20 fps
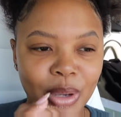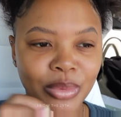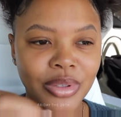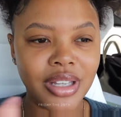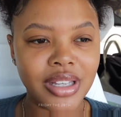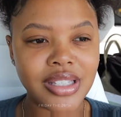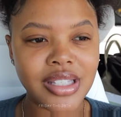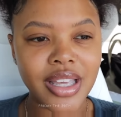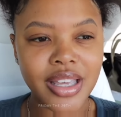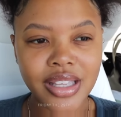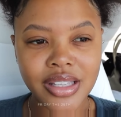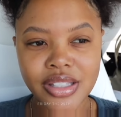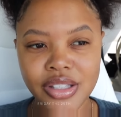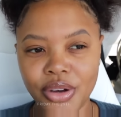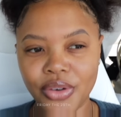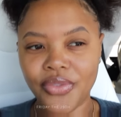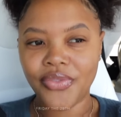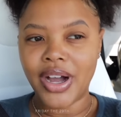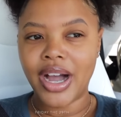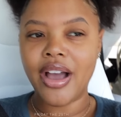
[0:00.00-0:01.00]
I say it's
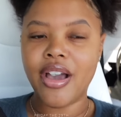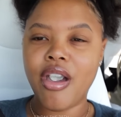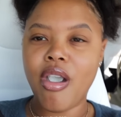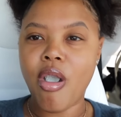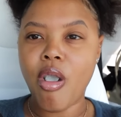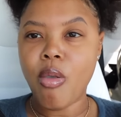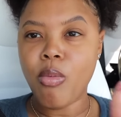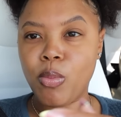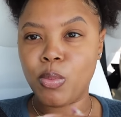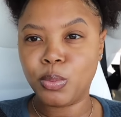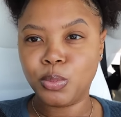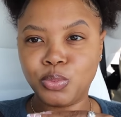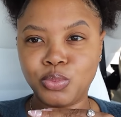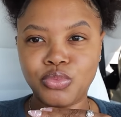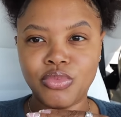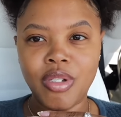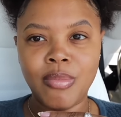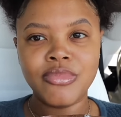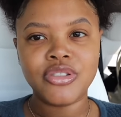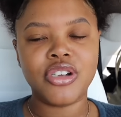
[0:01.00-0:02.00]
so fire.
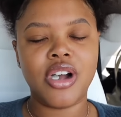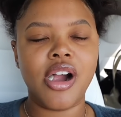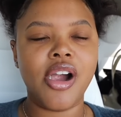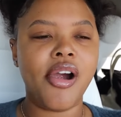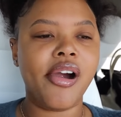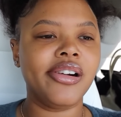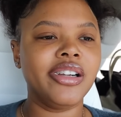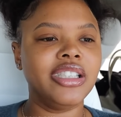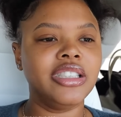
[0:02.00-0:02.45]
I'm sorry, y'all.